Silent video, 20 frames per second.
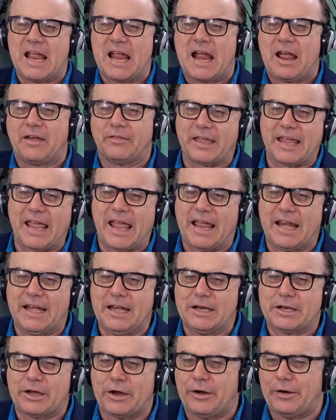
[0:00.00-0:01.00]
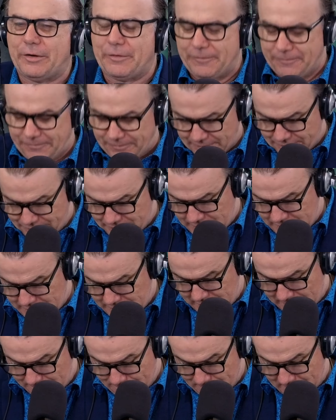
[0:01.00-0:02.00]
the end of
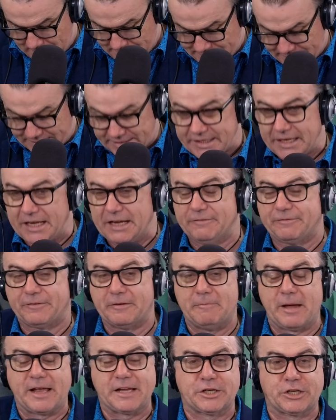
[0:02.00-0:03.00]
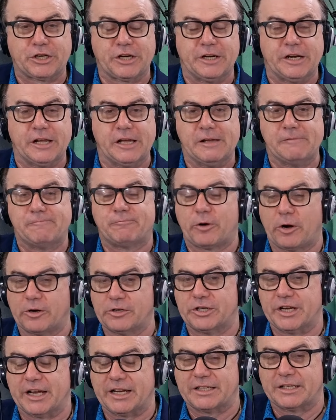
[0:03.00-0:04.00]
the Disinformation
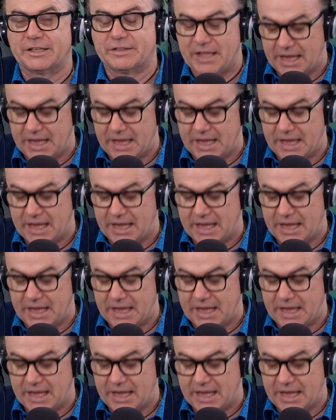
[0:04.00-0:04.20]
Project.